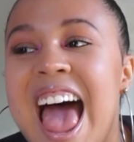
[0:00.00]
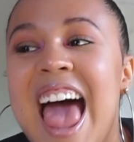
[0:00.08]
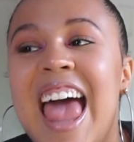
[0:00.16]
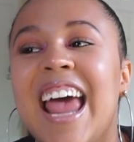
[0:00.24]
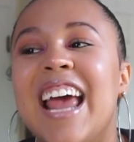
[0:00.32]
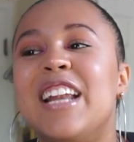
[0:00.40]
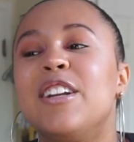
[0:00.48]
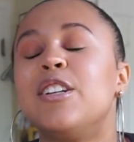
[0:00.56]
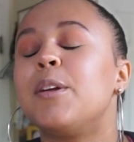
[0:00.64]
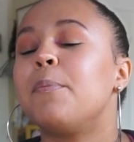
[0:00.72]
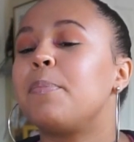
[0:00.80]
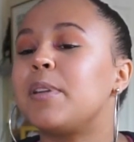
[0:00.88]
And
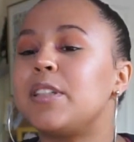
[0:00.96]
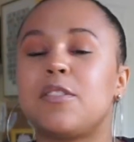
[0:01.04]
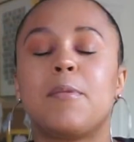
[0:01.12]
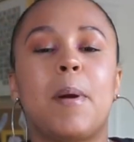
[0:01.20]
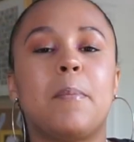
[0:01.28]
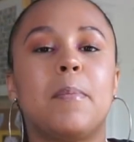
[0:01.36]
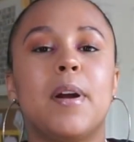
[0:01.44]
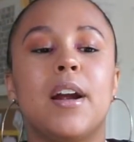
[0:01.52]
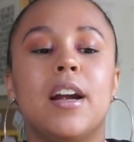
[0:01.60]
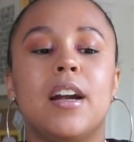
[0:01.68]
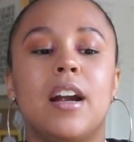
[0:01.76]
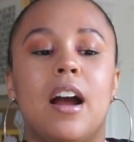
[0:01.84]
please
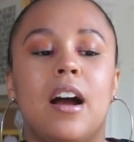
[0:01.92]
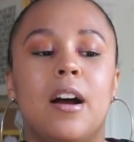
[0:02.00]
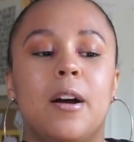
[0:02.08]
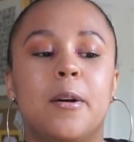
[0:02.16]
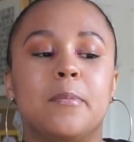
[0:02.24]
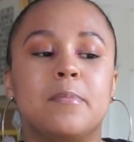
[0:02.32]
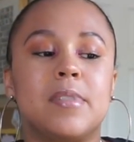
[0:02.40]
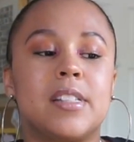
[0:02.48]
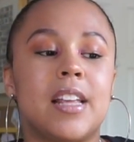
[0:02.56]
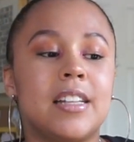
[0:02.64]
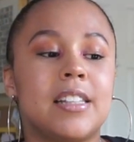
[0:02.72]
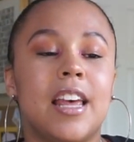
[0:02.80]
remember,
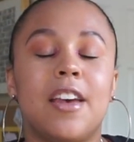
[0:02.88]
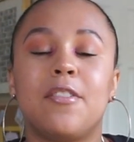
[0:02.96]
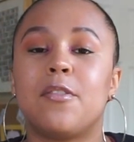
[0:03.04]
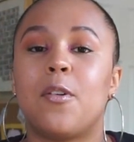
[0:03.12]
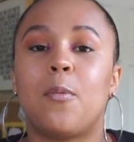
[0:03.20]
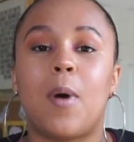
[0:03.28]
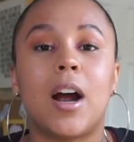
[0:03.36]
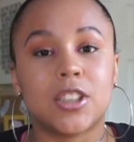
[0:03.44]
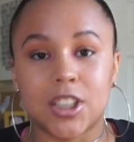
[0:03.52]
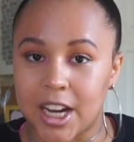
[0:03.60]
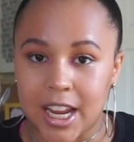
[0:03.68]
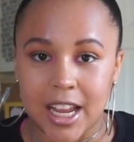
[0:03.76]
stay safe, wash
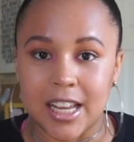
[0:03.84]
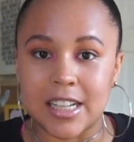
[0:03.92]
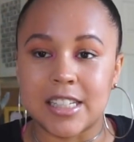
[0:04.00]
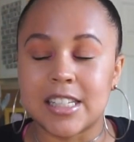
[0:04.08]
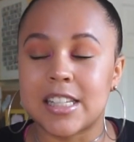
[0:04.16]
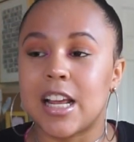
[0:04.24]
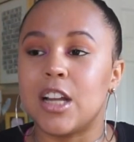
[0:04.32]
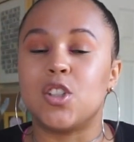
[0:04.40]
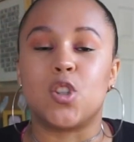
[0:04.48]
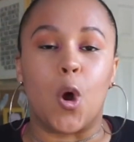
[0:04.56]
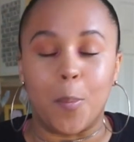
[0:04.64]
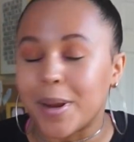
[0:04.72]
your hands,
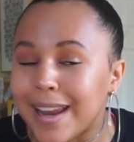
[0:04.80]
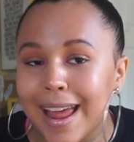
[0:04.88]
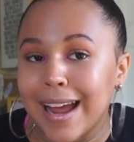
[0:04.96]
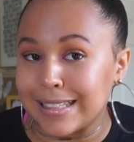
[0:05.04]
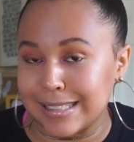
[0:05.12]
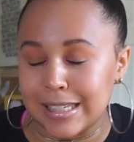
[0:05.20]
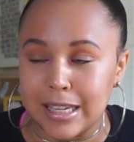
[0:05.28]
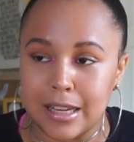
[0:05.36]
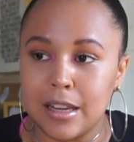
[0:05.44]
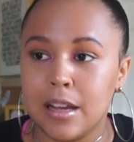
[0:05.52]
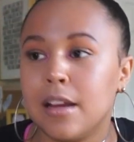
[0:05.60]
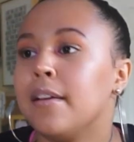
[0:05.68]
don't be
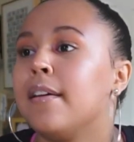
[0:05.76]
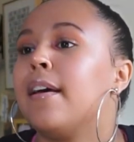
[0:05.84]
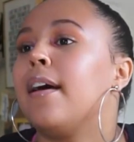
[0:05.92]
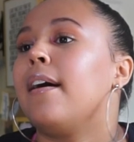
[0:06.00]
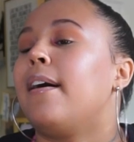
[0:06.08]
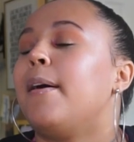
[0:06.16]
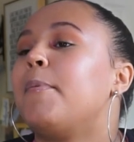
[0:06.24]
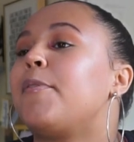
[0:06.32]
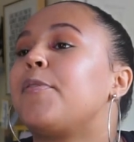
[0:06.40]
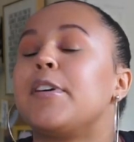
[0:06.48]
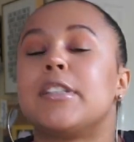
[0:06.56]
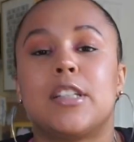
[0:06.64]
nasty.
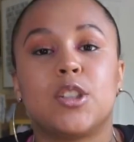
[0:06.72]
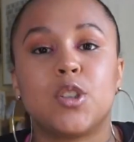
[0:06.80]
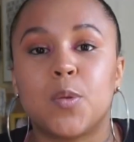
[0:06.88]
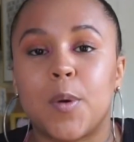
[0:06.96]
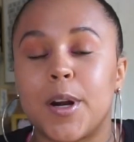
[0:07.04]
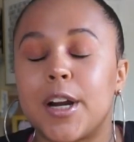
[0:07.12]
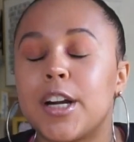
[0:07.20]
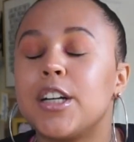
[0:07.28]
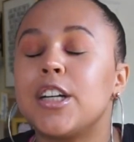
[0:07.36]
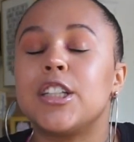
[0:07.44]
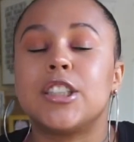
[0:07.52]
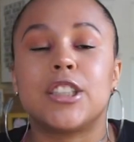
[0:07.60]
If you're an essential
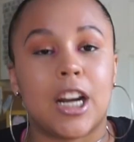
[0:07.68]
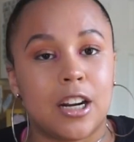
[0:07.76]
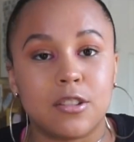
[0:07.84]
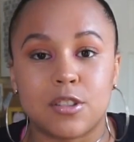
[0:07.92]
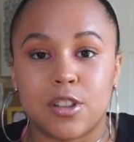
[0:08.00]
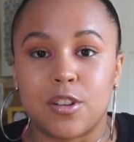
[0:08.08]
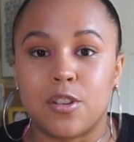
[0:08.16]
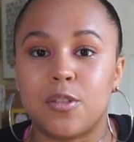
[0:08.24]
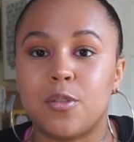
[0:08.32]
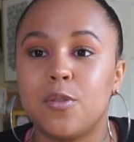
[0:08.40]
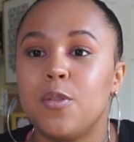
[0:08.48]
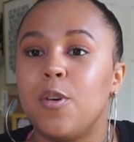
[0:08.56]
worker, shout out to
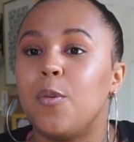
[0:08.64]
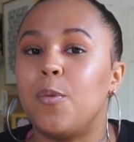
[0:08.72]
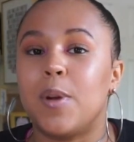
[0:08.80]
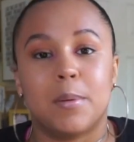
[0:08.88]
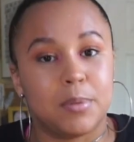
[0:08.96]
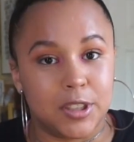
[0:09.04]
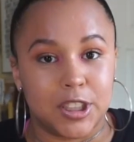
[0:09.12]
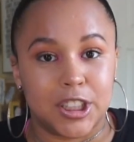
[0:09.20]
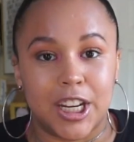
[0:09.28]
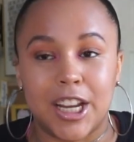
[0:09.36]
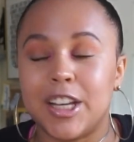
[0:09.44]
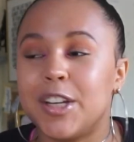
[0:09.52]
you. We
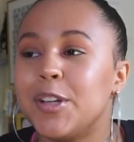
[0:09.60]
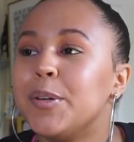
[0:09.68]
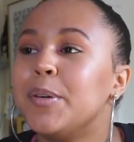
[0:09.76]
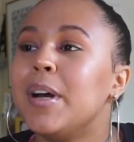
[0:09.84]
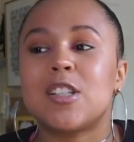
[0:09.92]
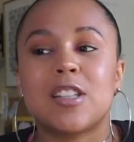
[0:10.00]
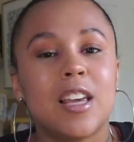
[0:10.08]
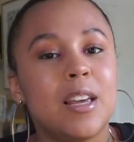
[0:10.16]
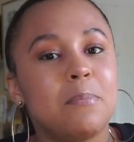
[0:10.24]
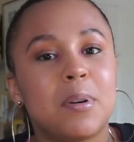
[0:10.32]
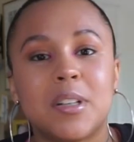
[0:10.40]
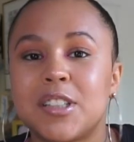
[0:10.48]
appreciate you. Just
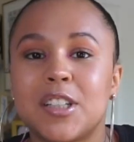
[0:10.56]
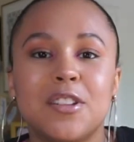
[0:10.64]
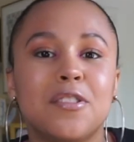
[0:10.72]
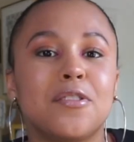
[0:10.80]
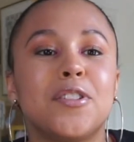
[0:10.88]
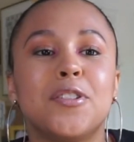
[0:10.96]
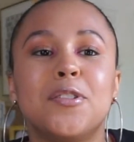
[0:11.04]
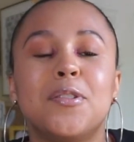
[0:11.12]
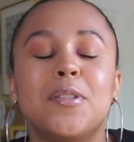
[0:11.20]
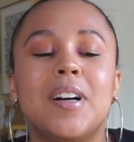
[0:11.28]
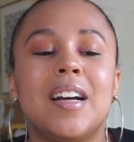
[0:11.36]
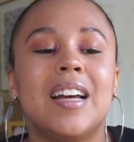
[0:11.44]
keep pushing
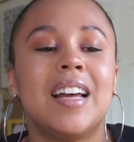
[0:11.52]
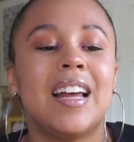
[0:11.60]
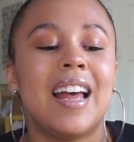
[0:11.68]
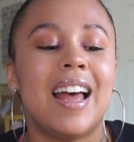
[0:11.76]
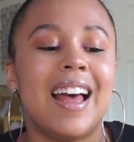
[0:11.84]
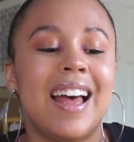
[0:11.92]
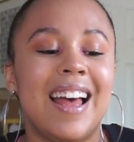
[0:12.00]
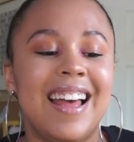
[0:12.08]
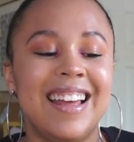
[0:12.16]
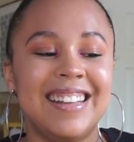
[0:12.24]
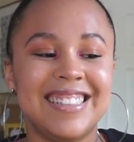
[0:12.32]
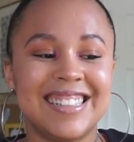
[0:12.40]
through
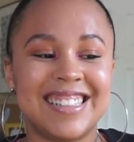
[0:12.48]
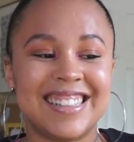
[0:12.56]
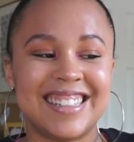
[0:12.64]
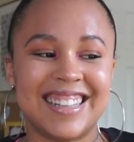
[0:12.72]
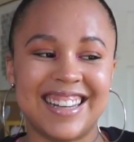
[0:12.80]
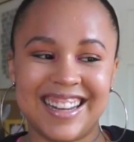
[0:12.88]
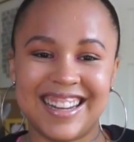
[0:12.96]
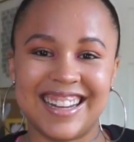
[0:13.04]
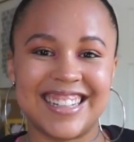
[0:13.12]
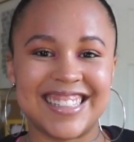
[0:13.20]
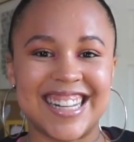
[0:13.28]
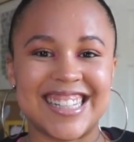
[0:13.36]
as yeah, I
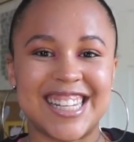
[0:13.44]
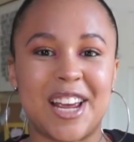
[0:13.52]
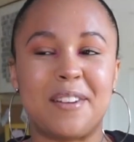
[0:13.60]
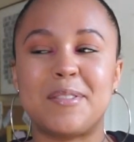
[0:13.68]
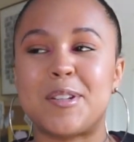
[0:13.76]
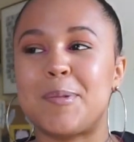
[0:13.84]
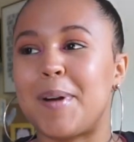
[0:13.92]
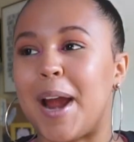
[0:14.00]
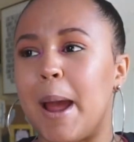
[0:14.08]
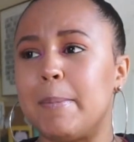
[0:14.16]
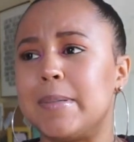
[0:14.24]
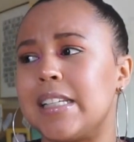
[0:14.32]
guess that's it. I'm super
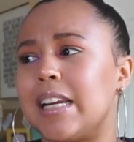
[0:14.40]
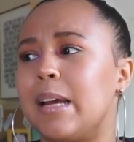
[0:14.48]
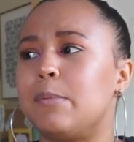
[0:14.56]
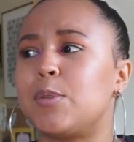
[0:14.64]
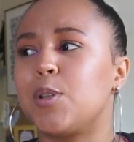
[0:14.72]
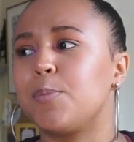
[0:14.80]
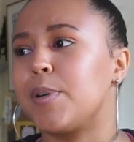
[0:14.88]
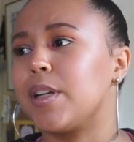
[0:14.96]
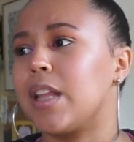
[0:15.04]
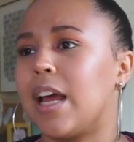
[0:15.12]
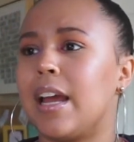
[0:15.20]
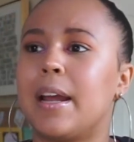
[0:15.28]
happy today. I'm super
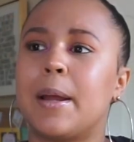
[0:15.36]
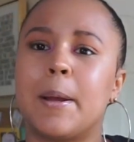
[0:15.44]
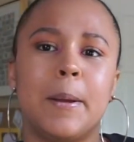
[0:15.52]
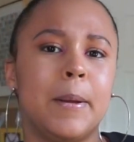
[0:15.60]
like